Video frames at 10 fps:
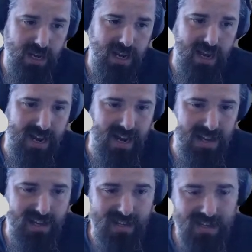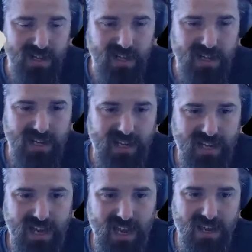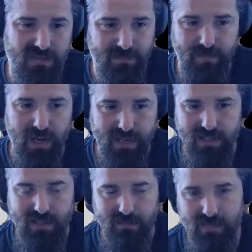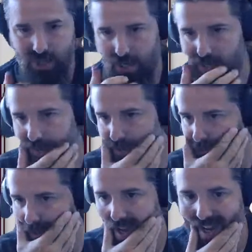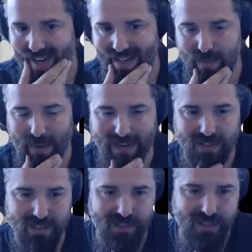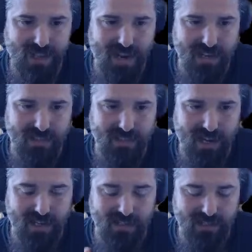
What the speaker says: And if by some chance a dependency has added